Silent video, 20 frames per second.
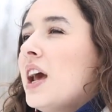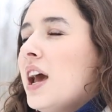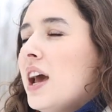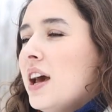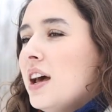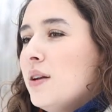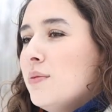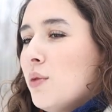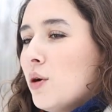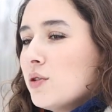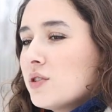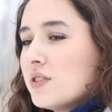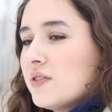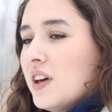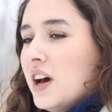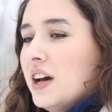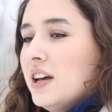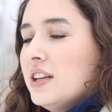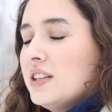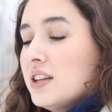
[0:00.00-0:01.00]
and most of
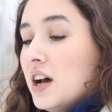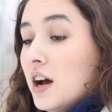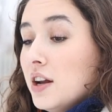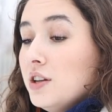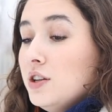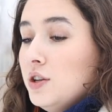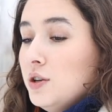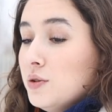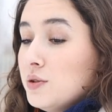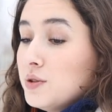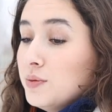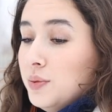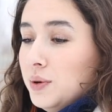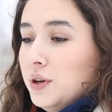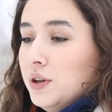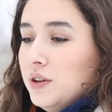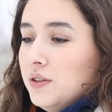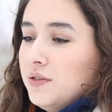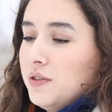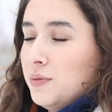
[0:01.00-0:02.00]
that is
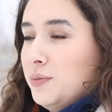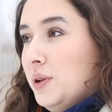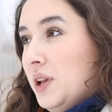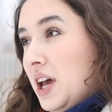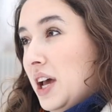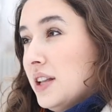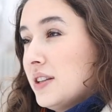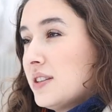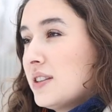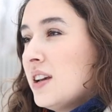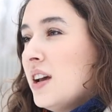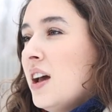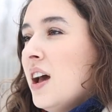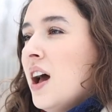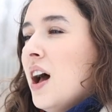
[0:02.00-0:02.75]
unusable for plants.